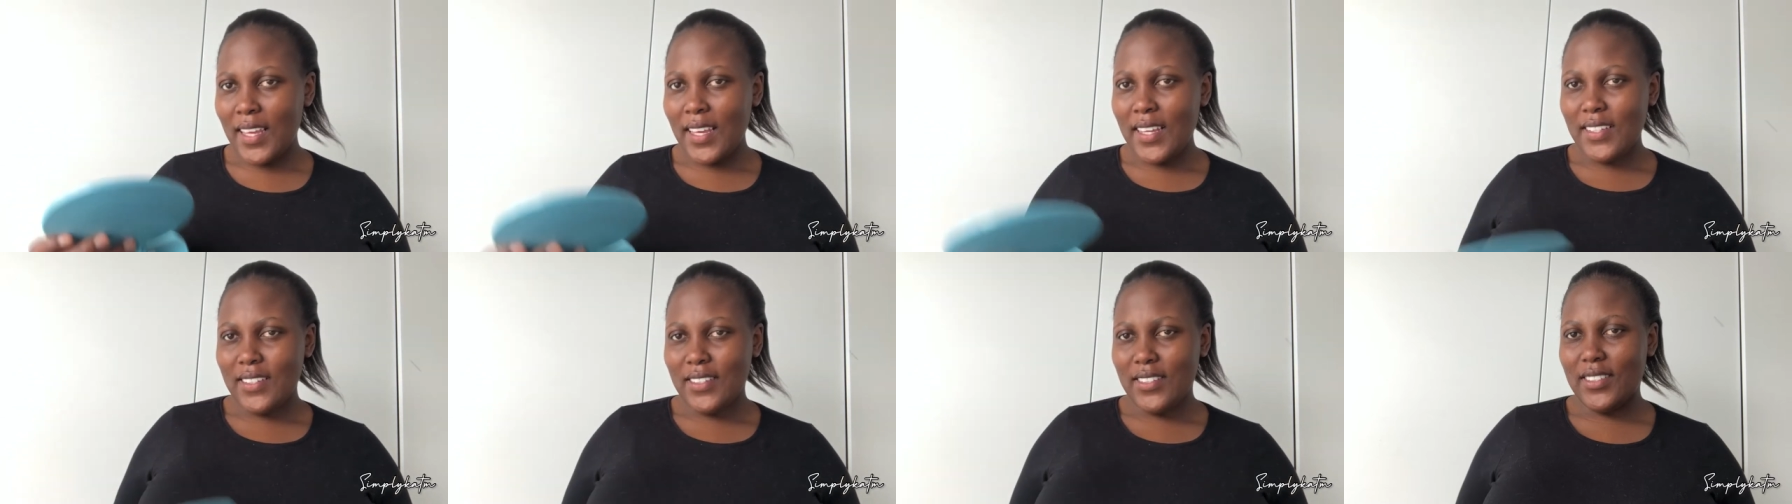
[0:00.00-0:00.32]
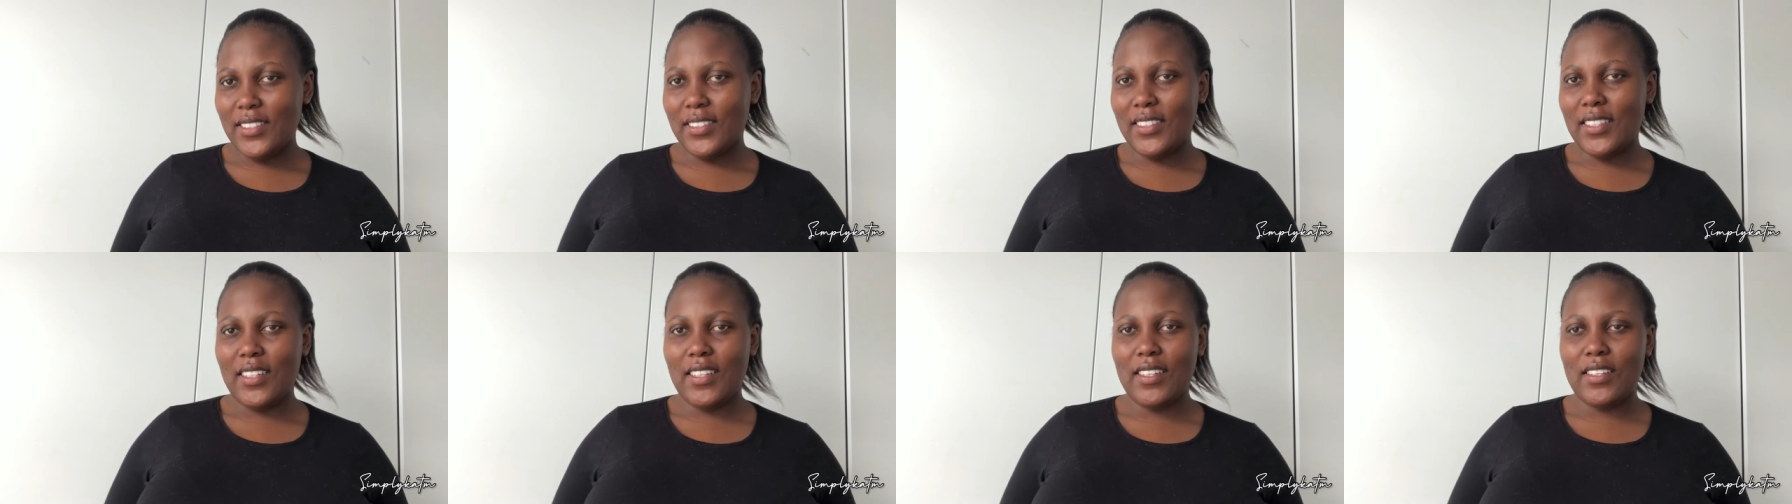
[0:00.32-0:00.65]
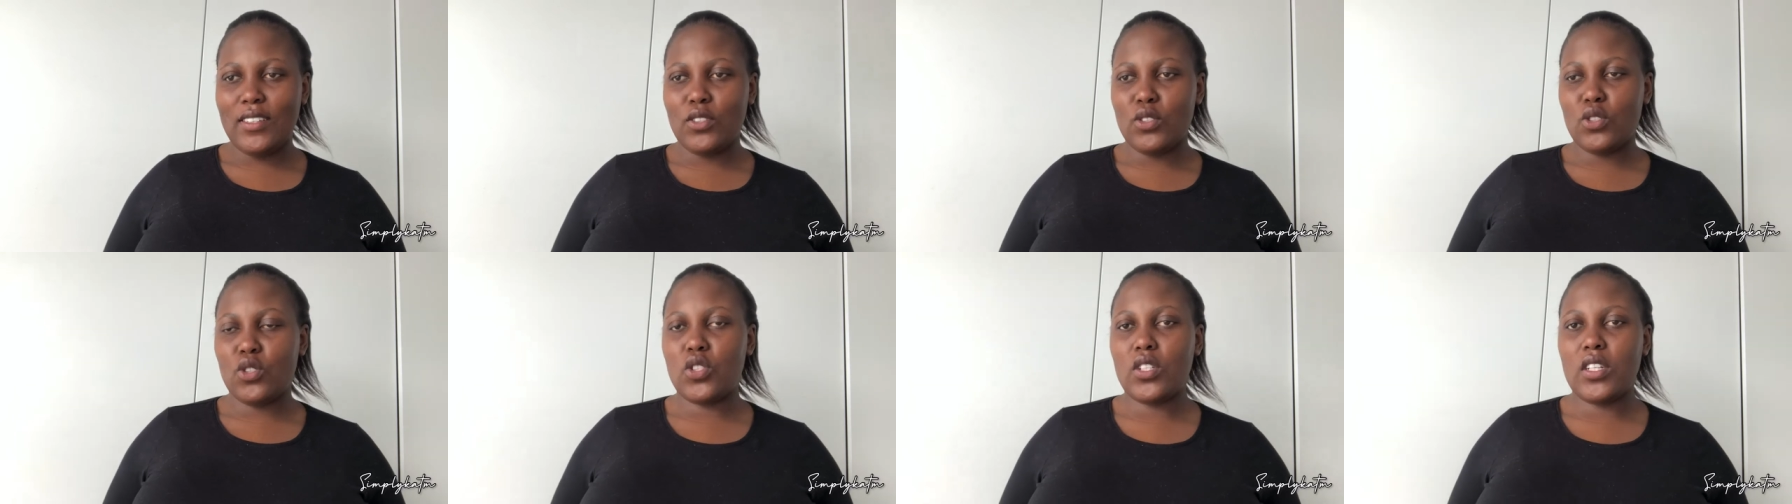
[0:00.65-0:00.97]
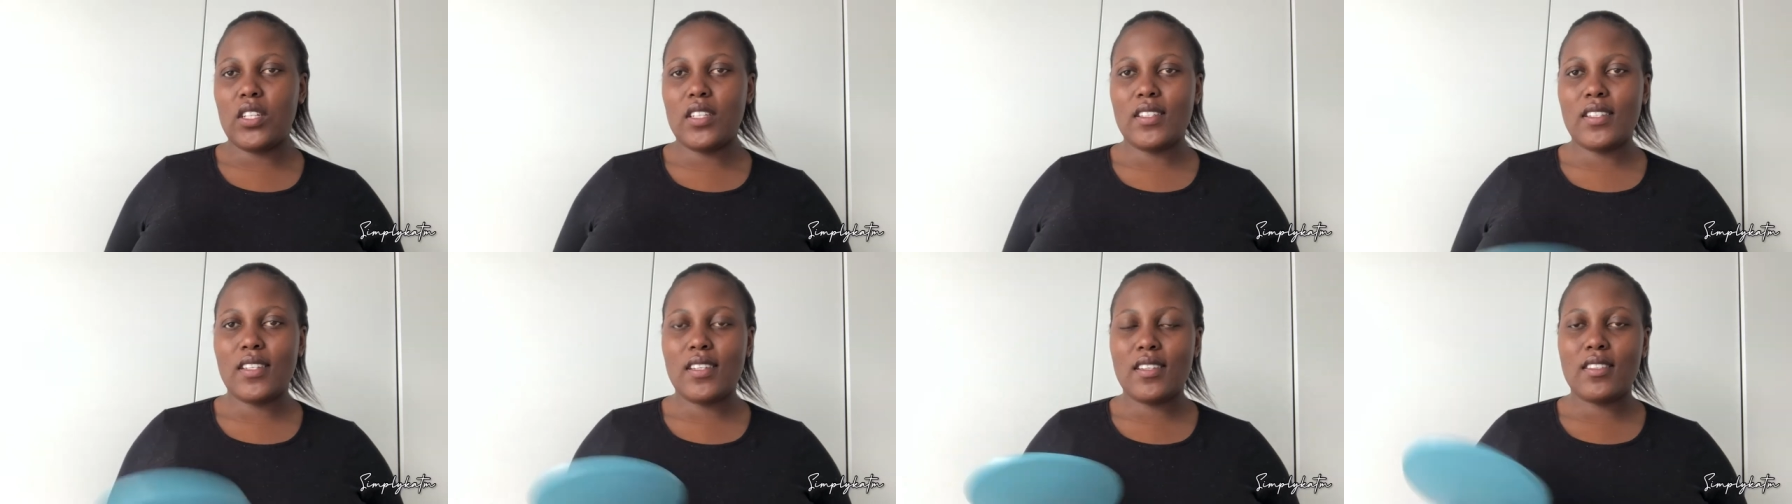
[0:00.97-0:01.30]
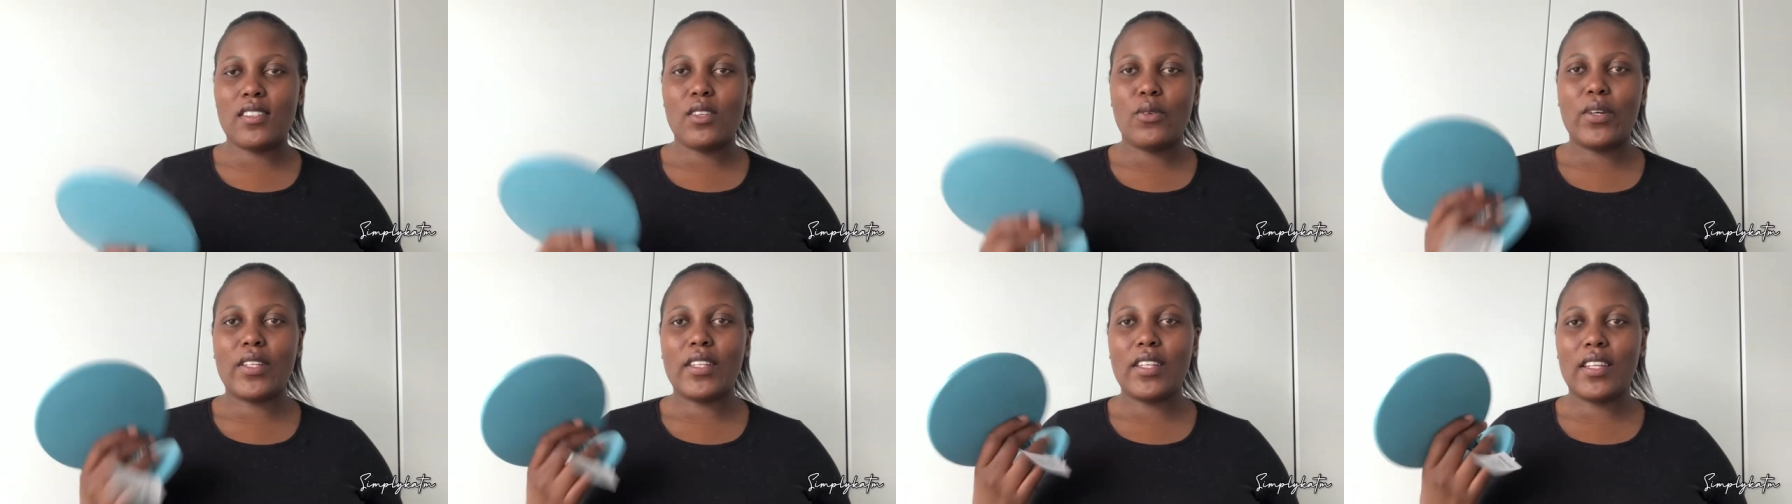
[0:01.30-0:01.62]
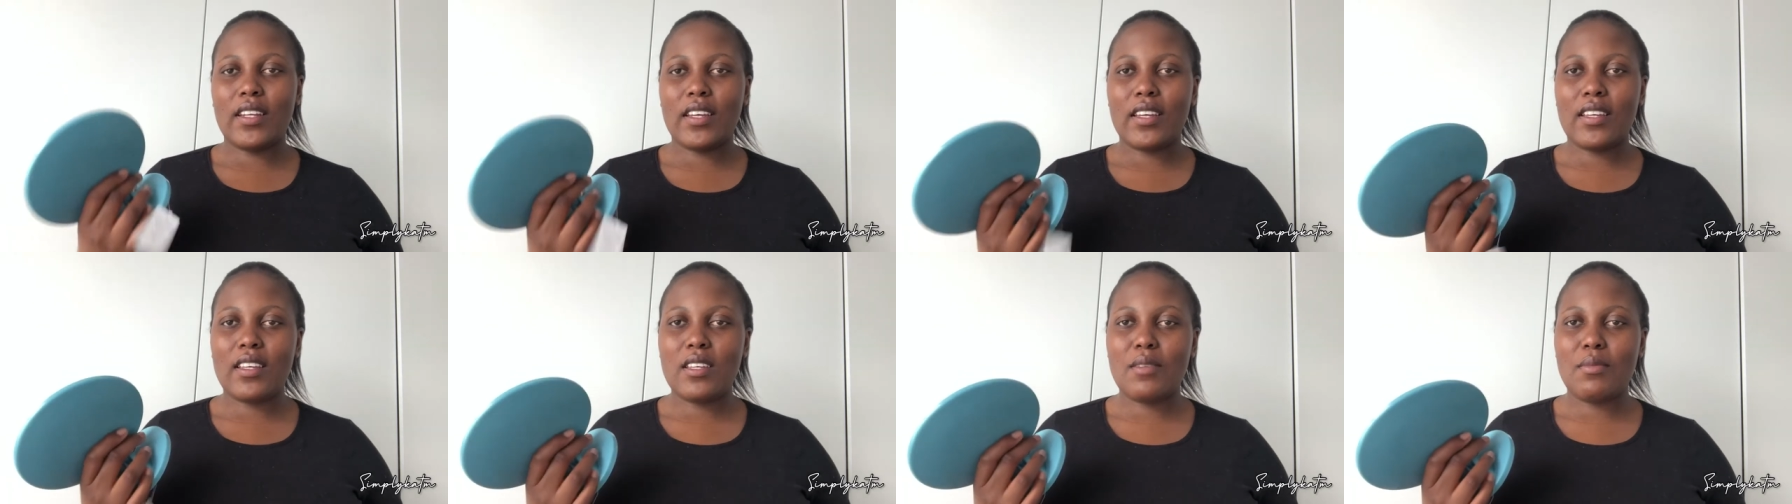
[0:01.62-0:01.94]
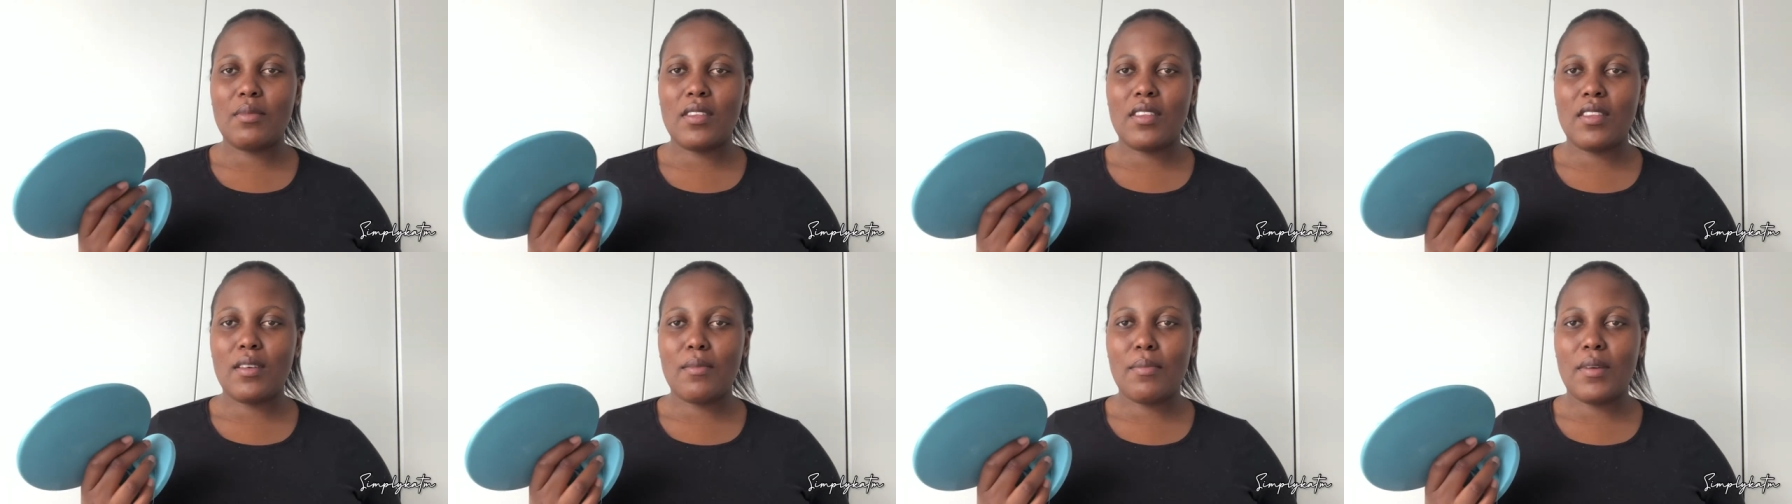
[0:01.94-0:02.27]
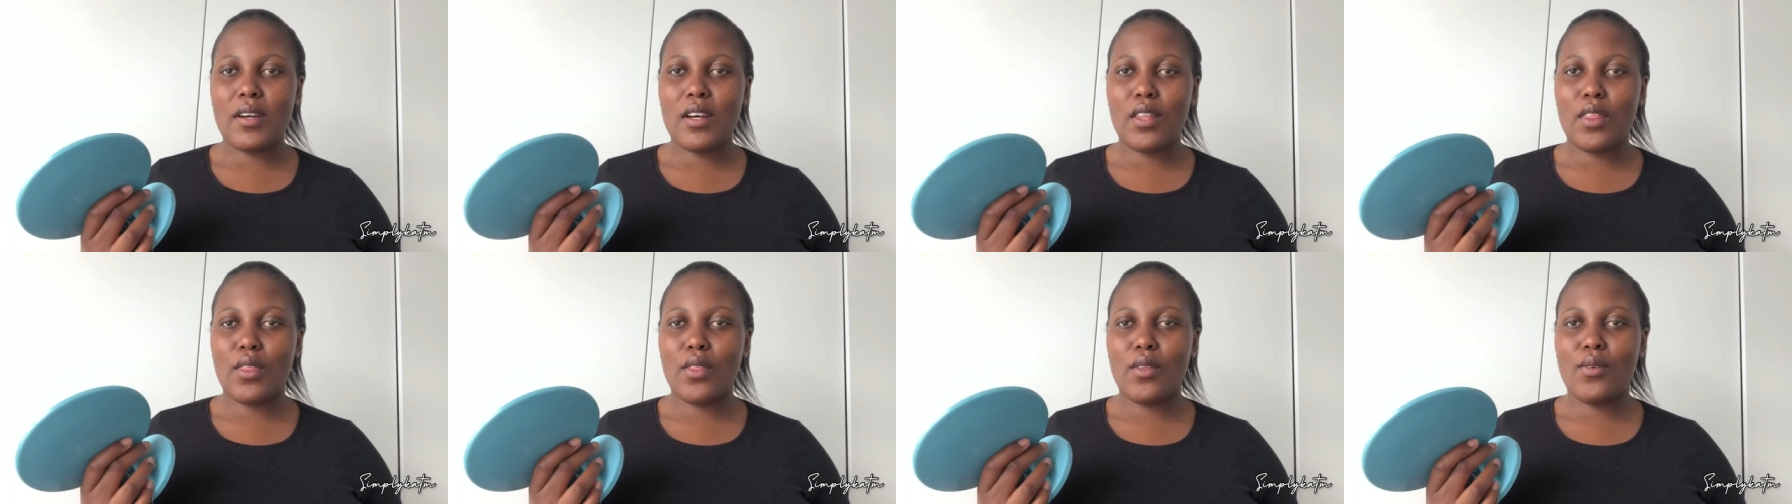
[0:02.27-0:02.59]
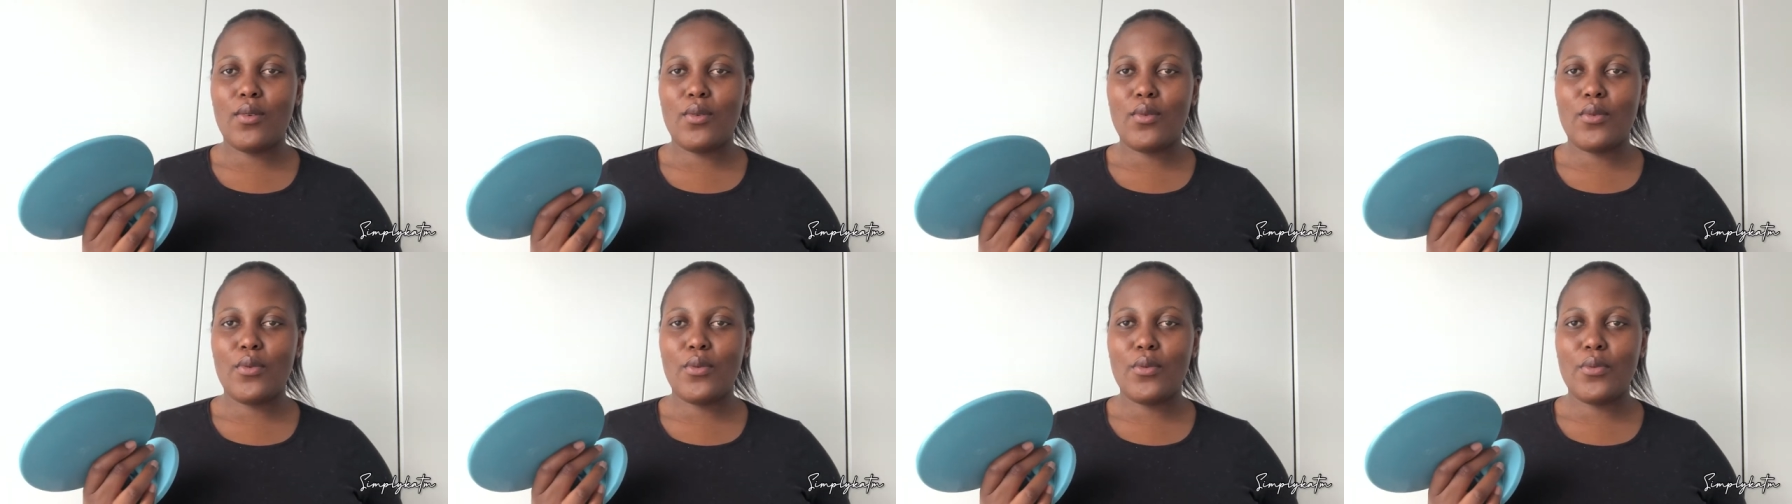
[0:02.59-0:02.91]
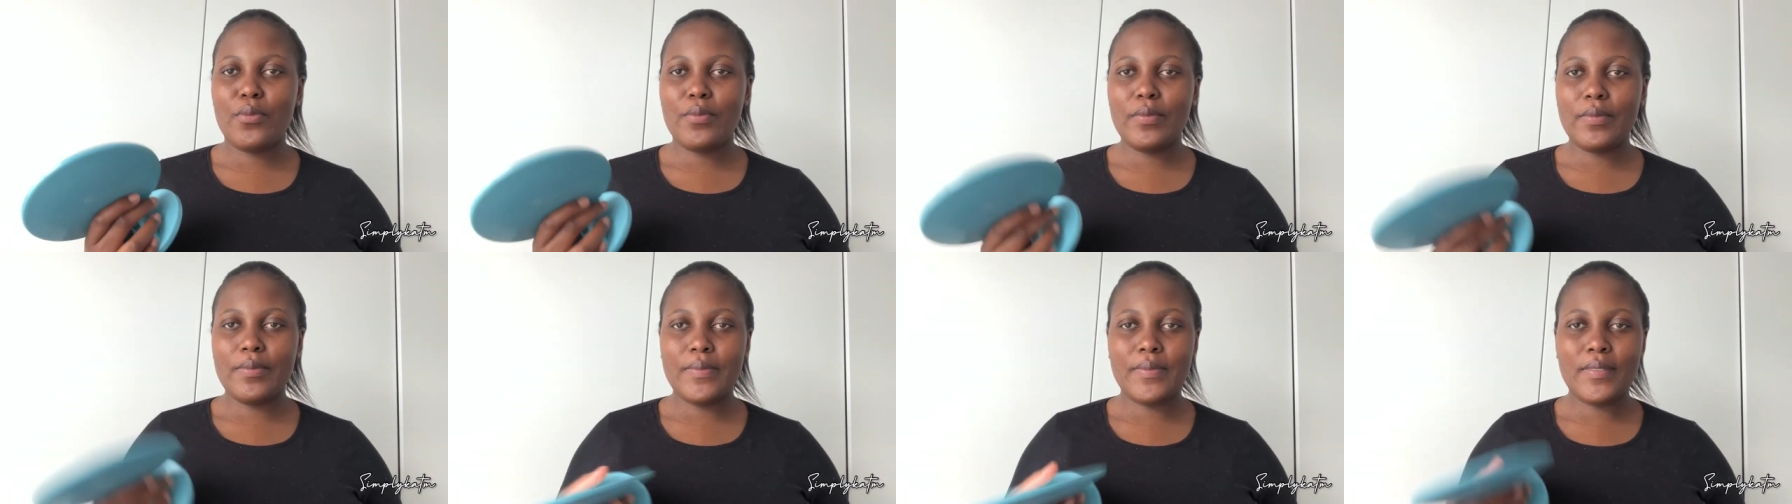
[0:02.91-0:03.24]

she usually takes the one that I keep in the bathroom